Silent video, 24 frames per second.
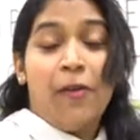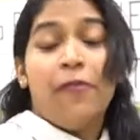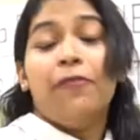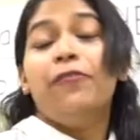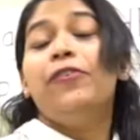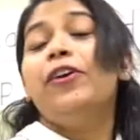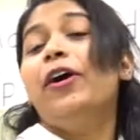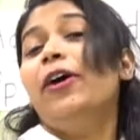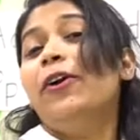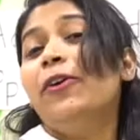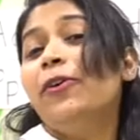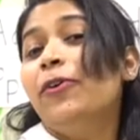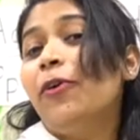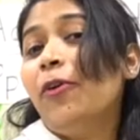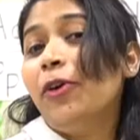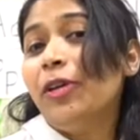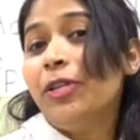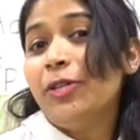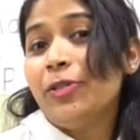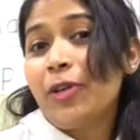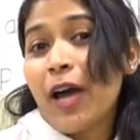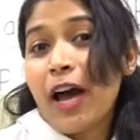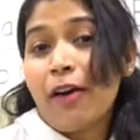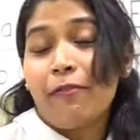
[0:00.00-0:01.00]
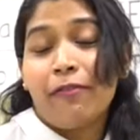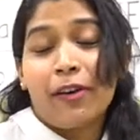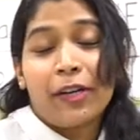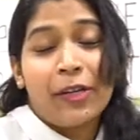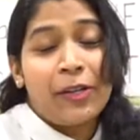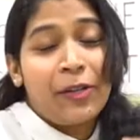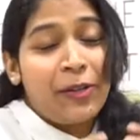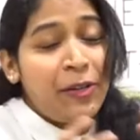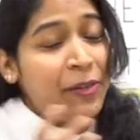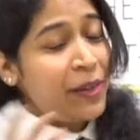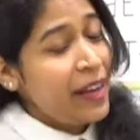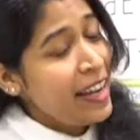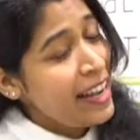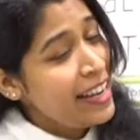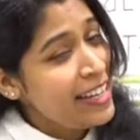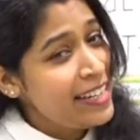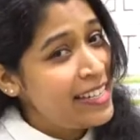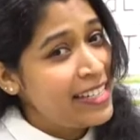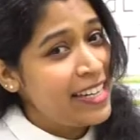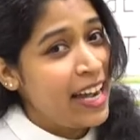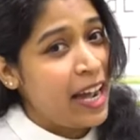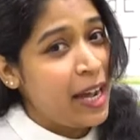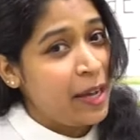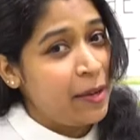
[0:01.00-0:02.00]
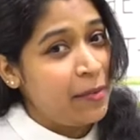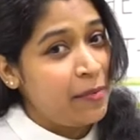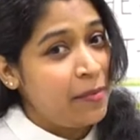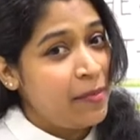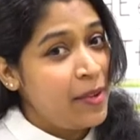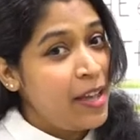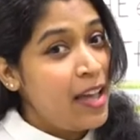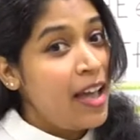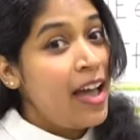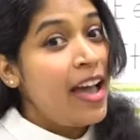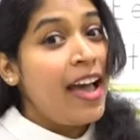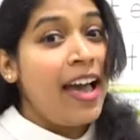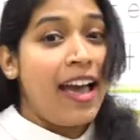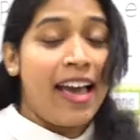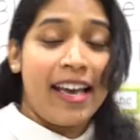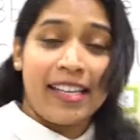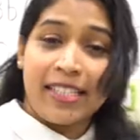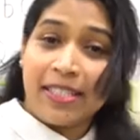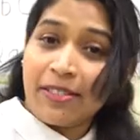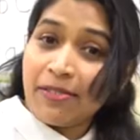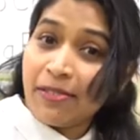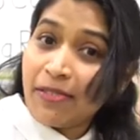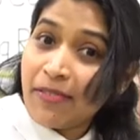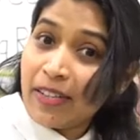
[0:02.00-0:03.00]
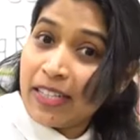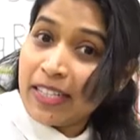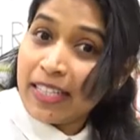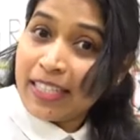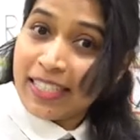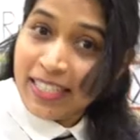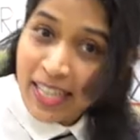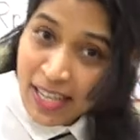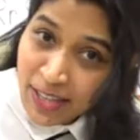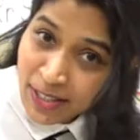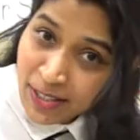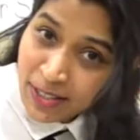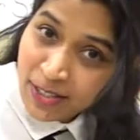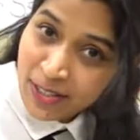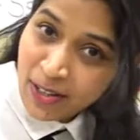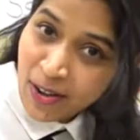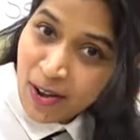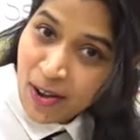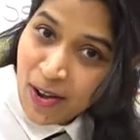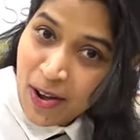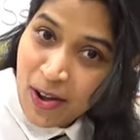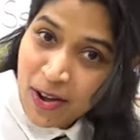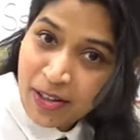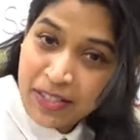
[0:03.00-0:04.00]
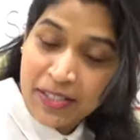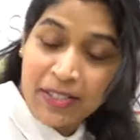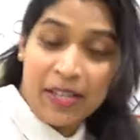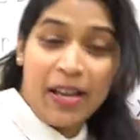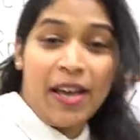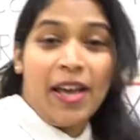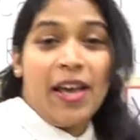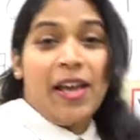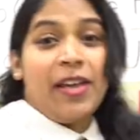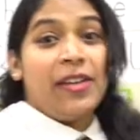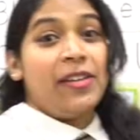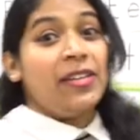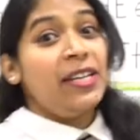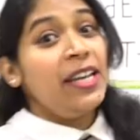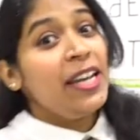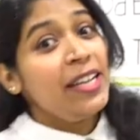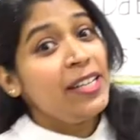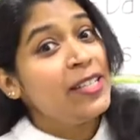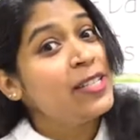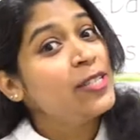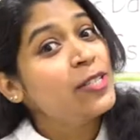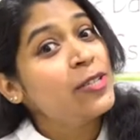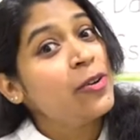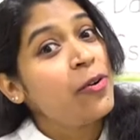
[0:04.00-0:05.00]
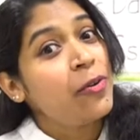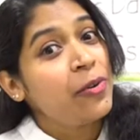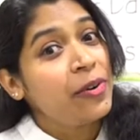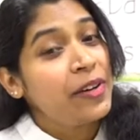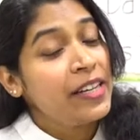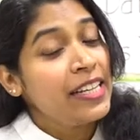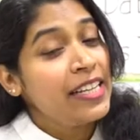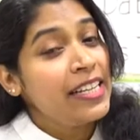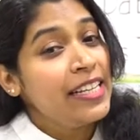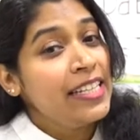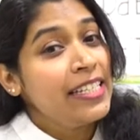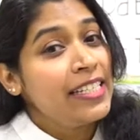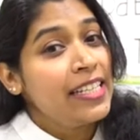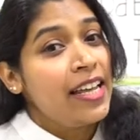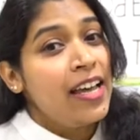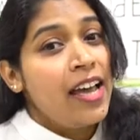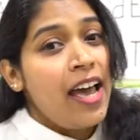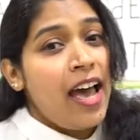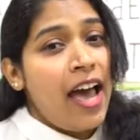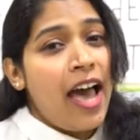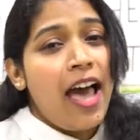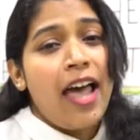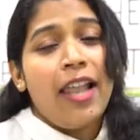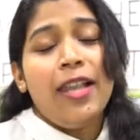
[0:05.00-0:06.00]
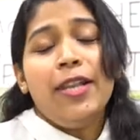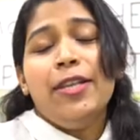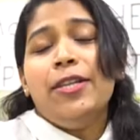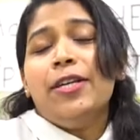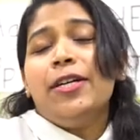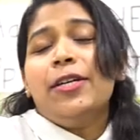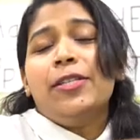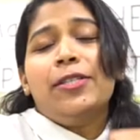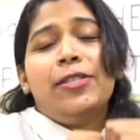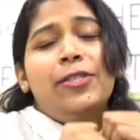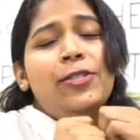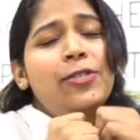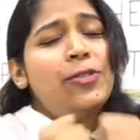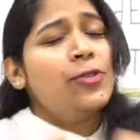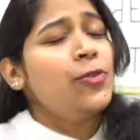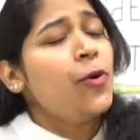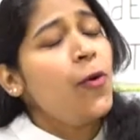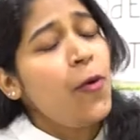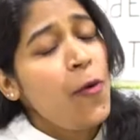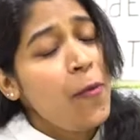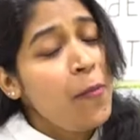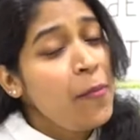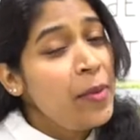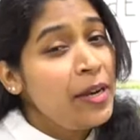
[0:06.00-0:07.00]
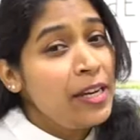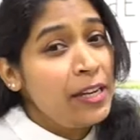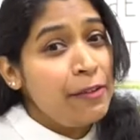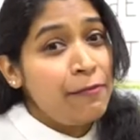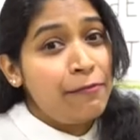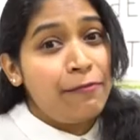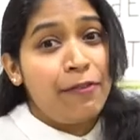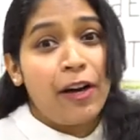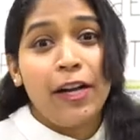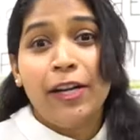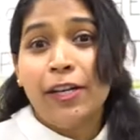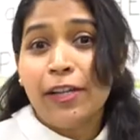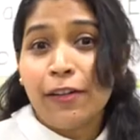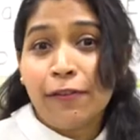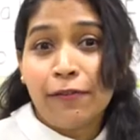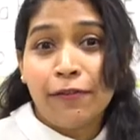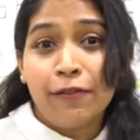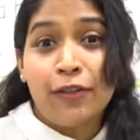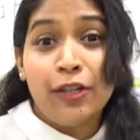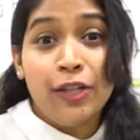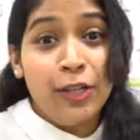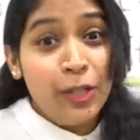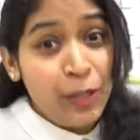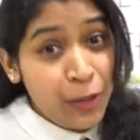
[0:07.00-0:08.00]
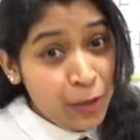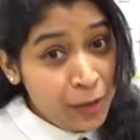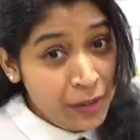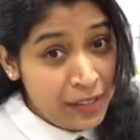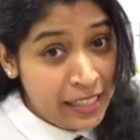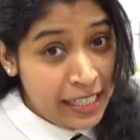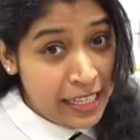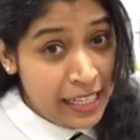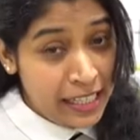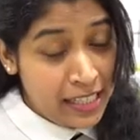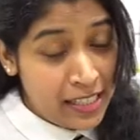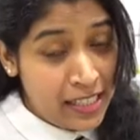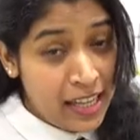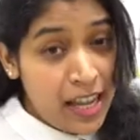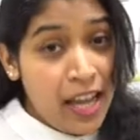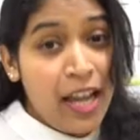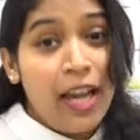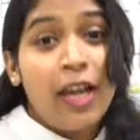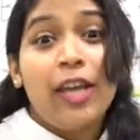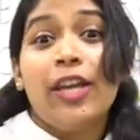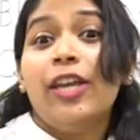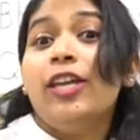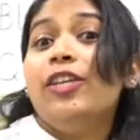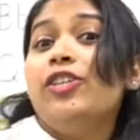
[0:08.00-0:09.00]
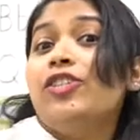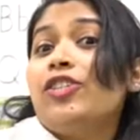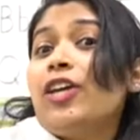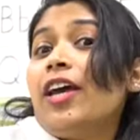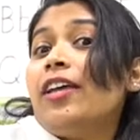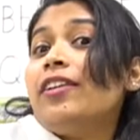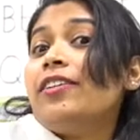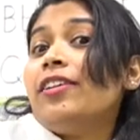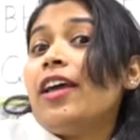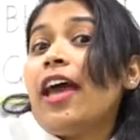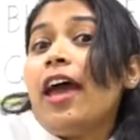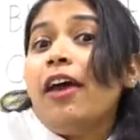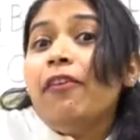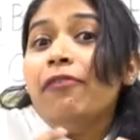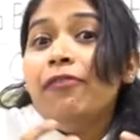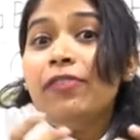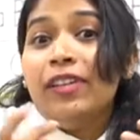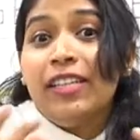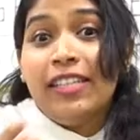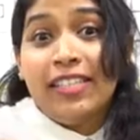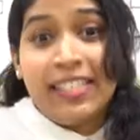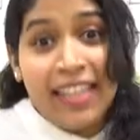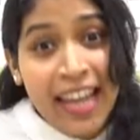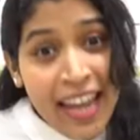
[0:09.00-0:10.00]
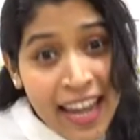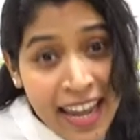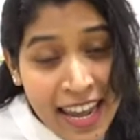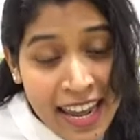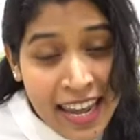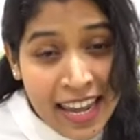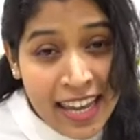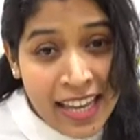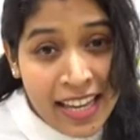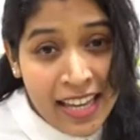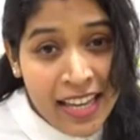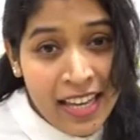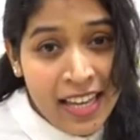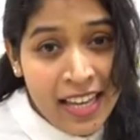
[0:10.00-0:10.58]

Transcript: We are going to have a great time as we will sing songs, read stories, and learn so many wonderful new things each and every day.